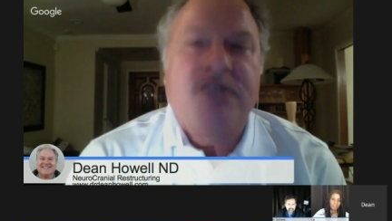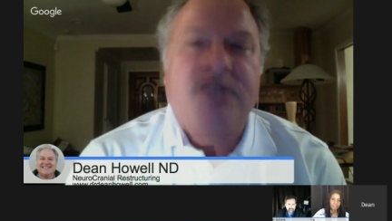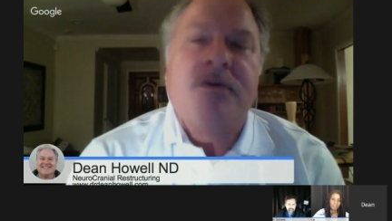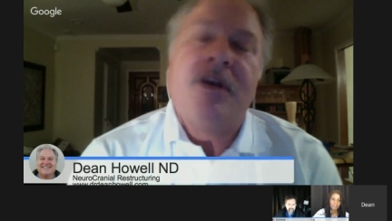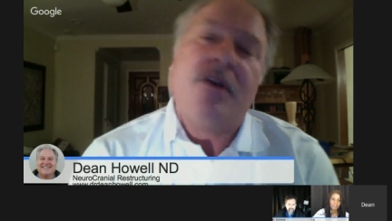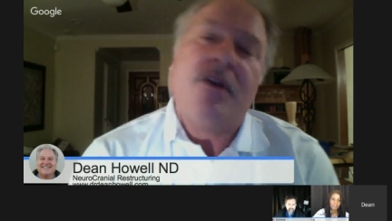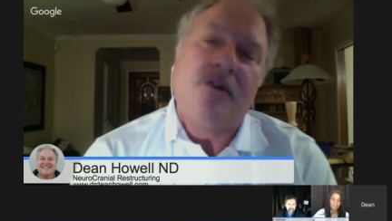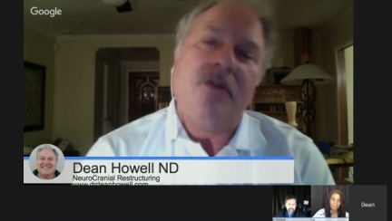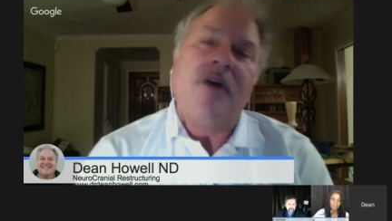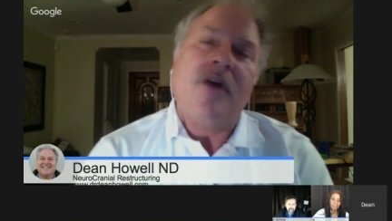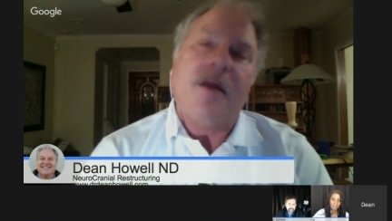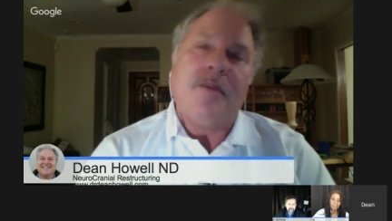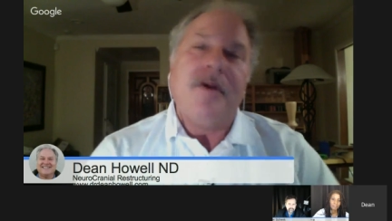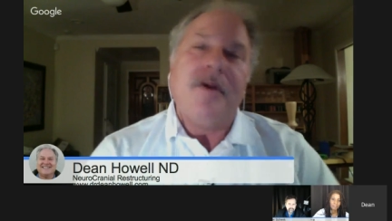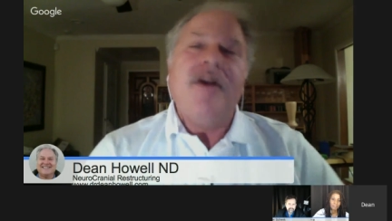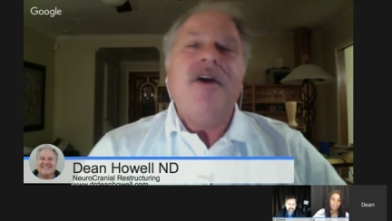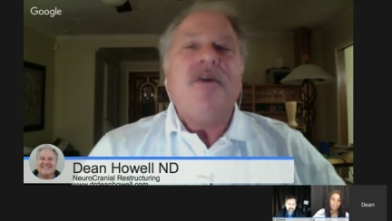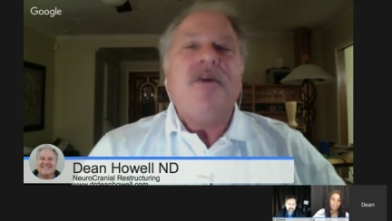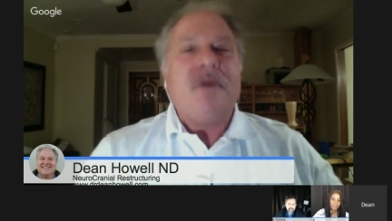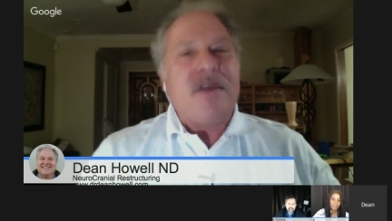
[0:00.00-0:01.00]
So he grew
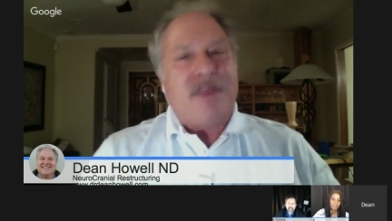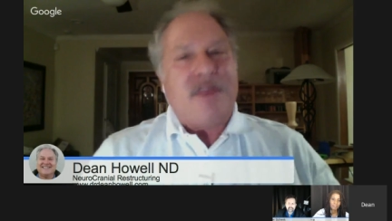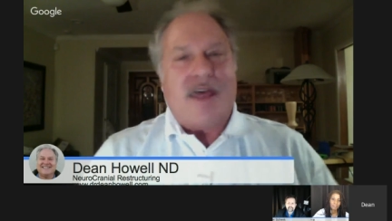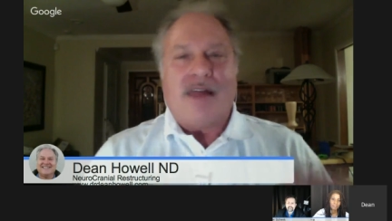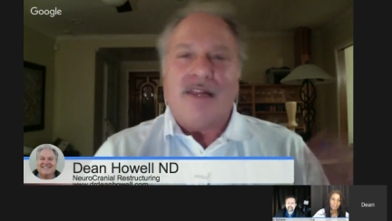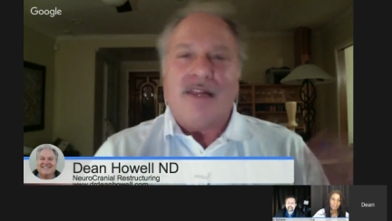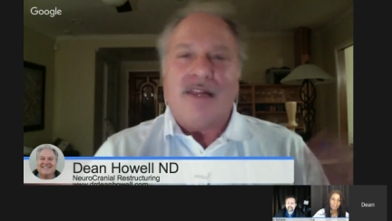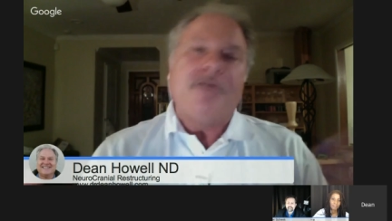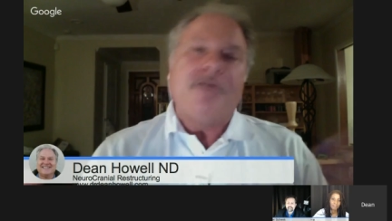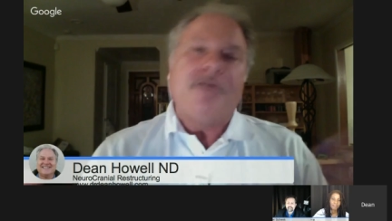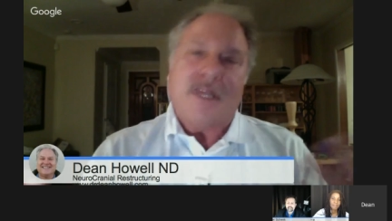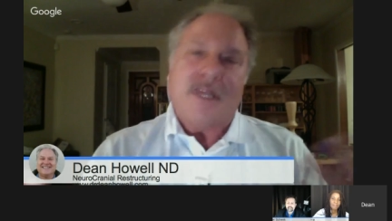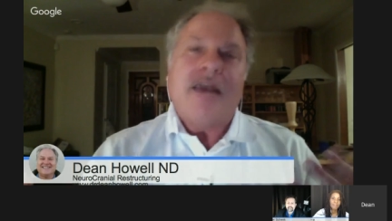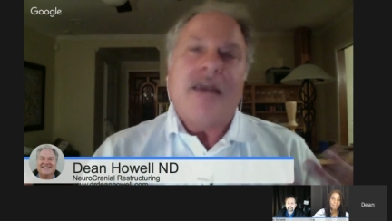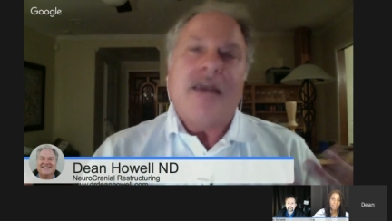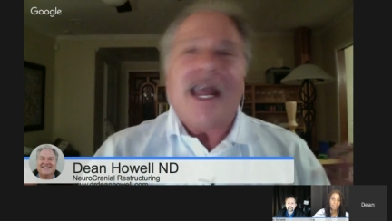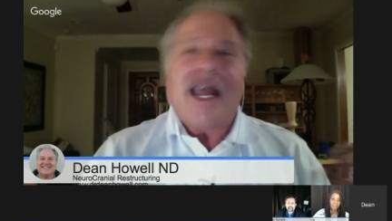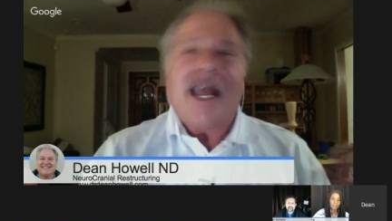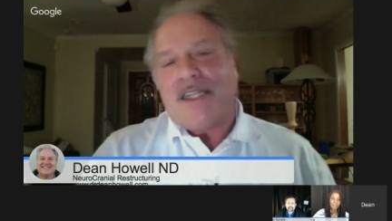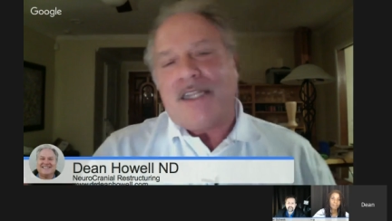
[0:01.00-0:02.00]
up with
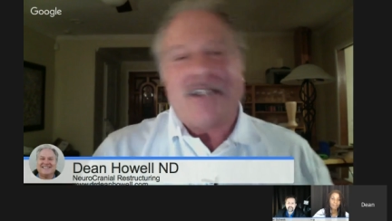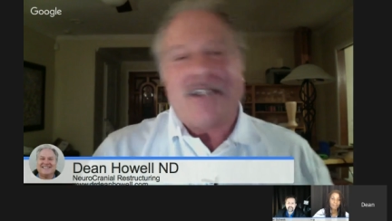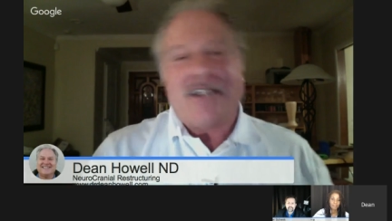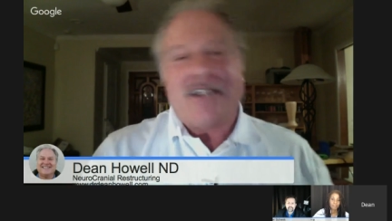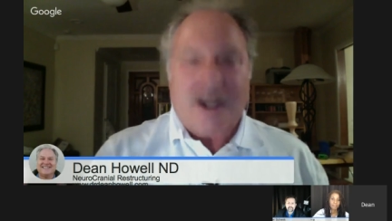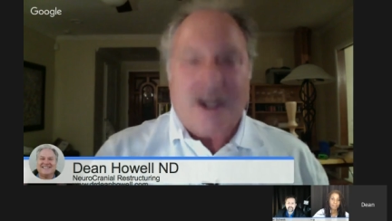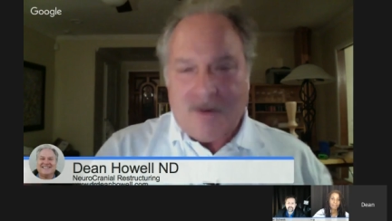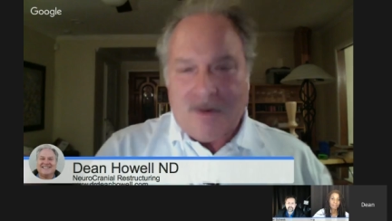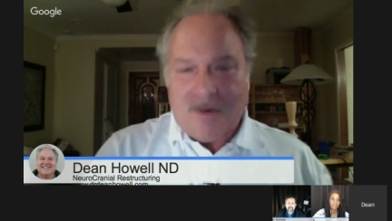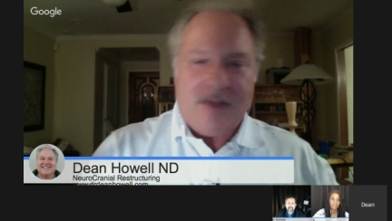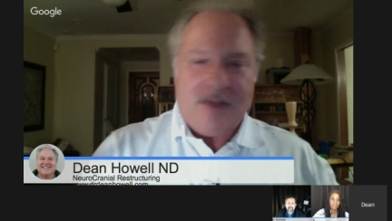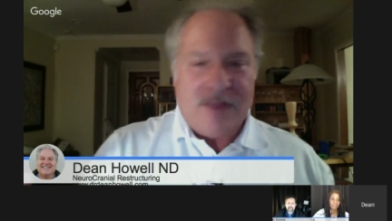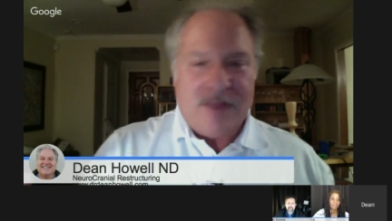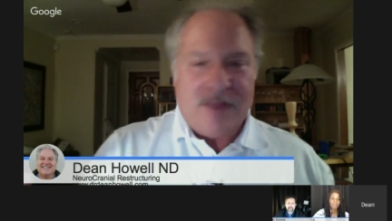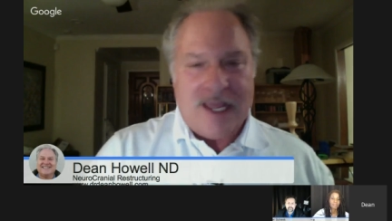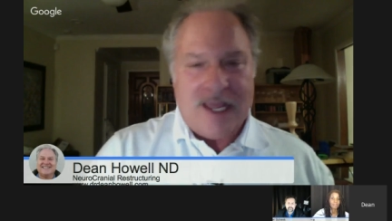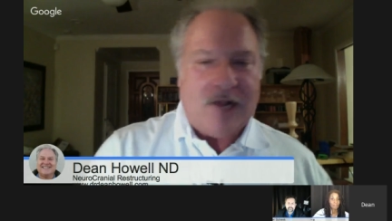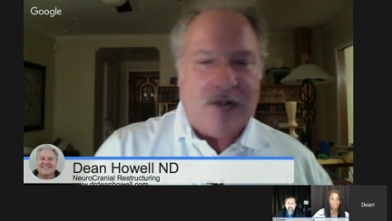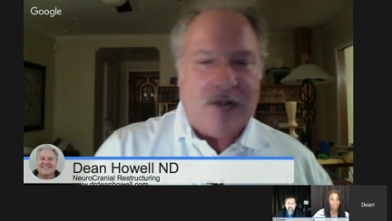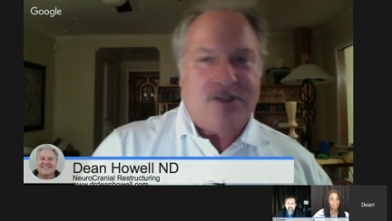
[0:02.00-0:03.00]
literally Einstein around
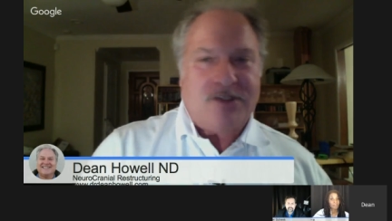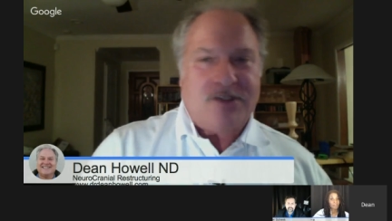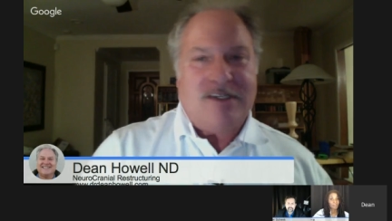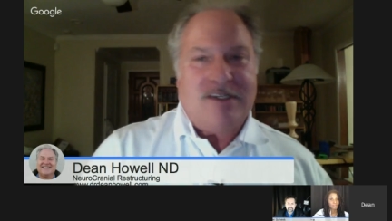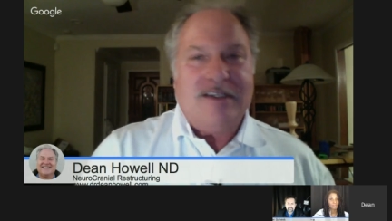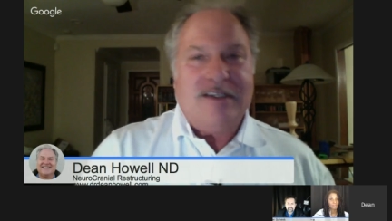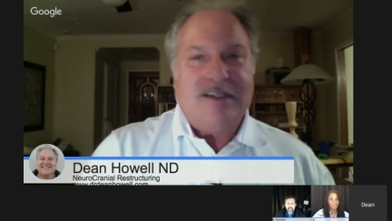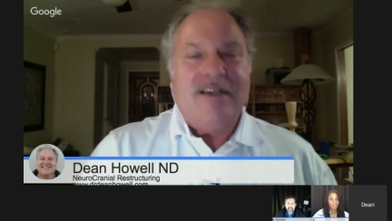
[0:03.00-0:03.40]
the house.